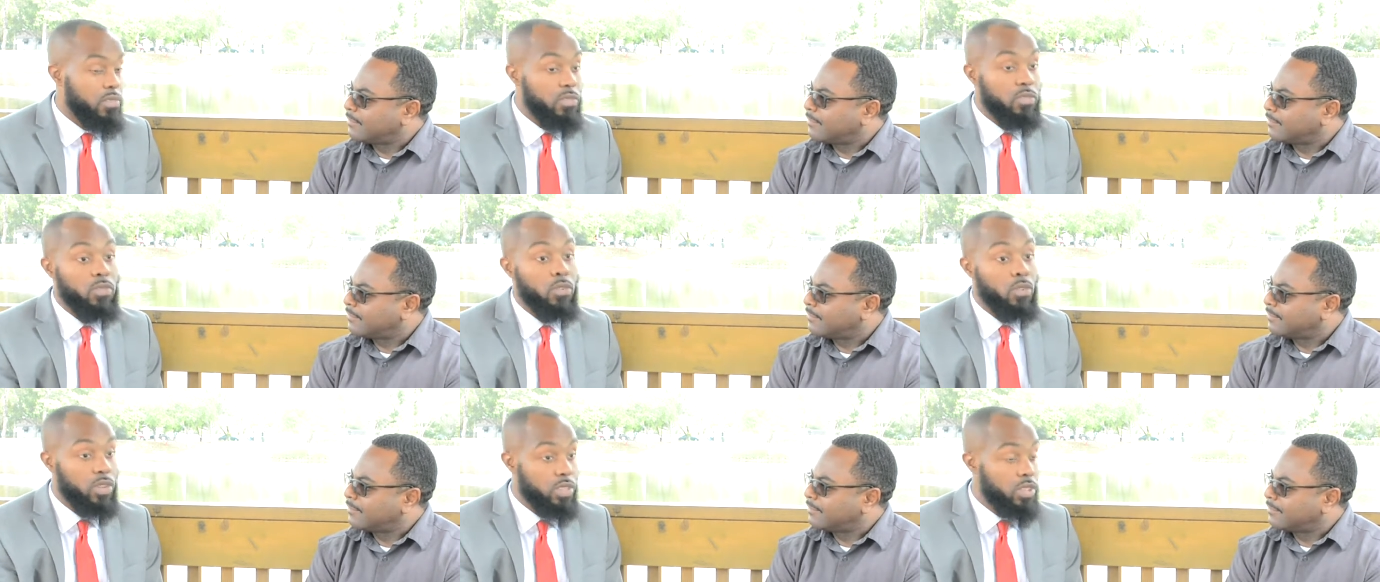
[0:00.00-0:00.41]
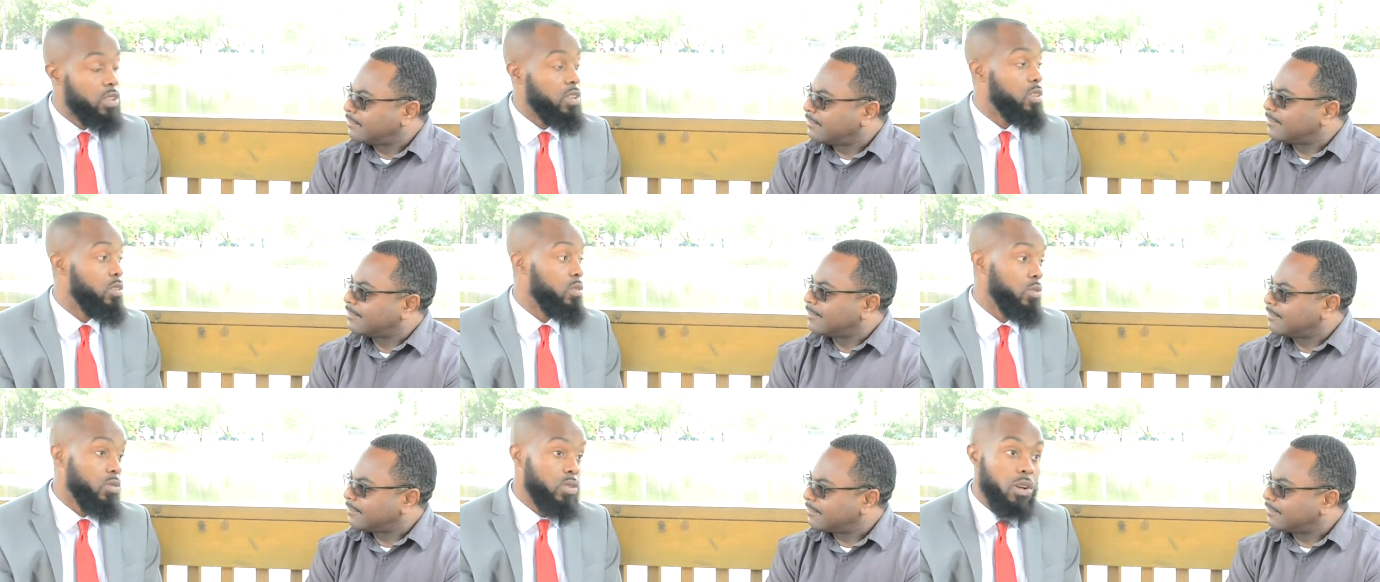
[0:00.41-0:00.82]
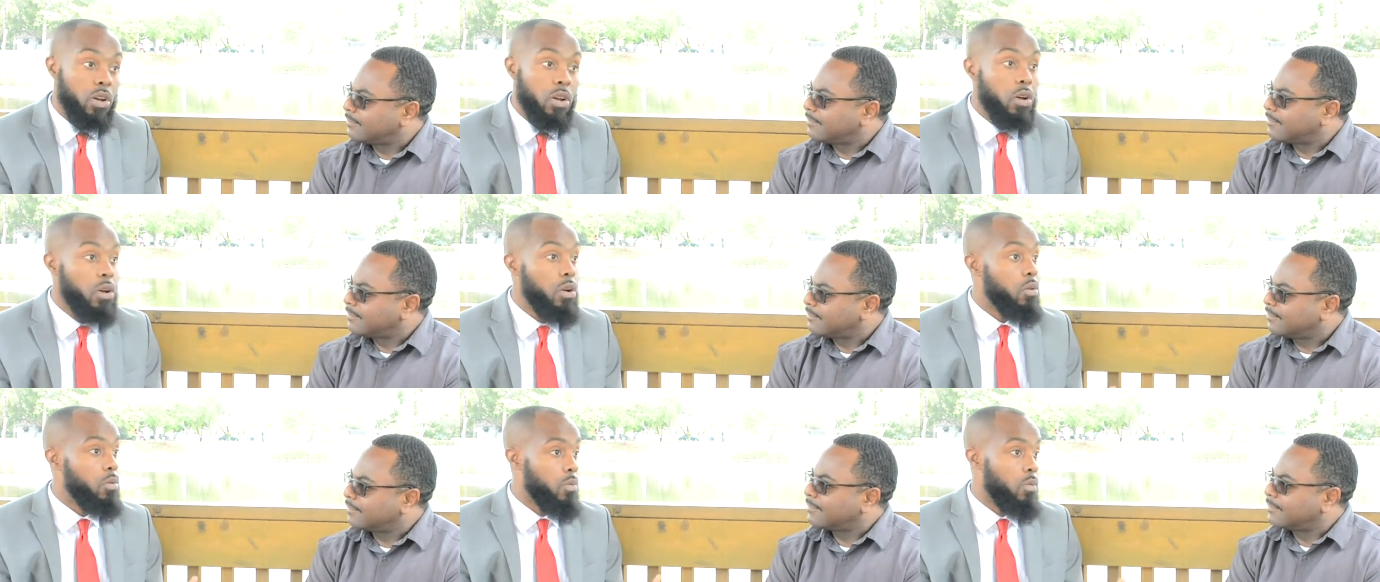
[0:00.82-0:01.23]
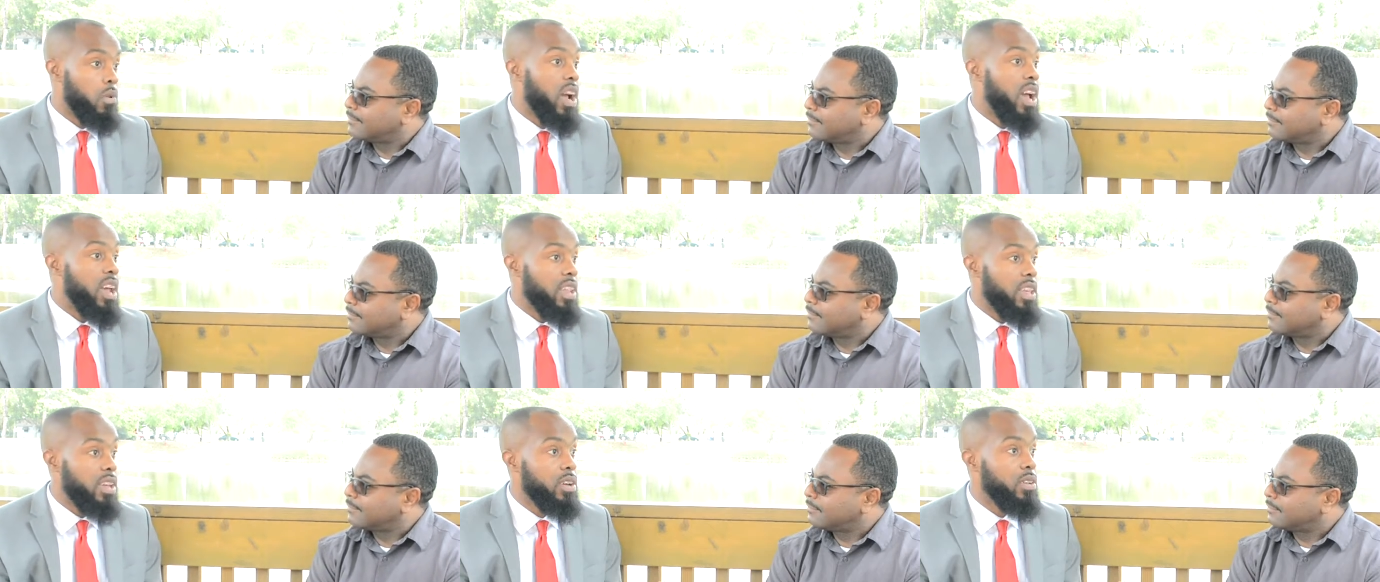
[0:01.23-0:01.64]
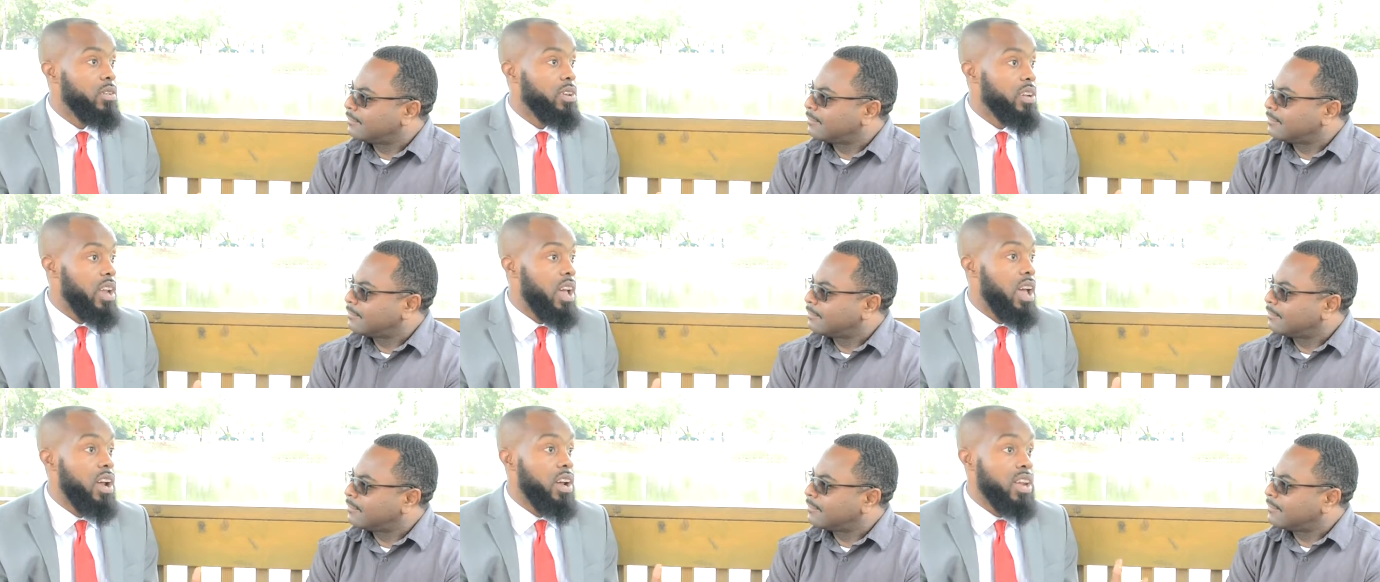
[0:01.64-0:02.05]
Speaker 1: for the youth right
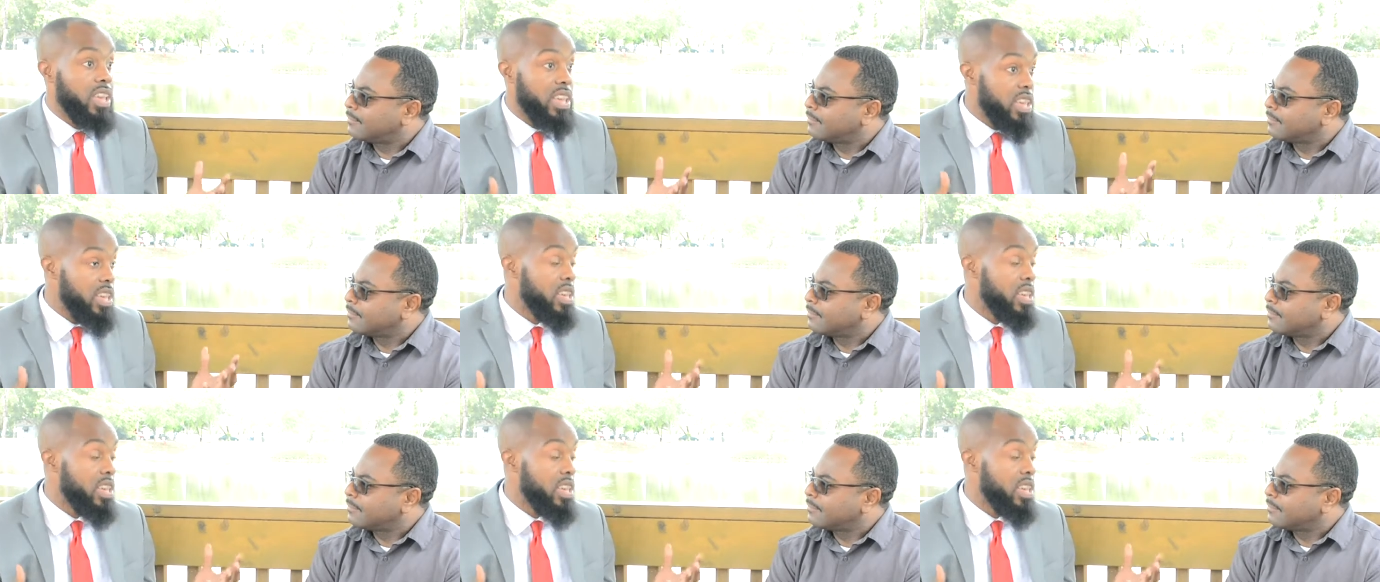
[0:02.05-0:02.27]
here in our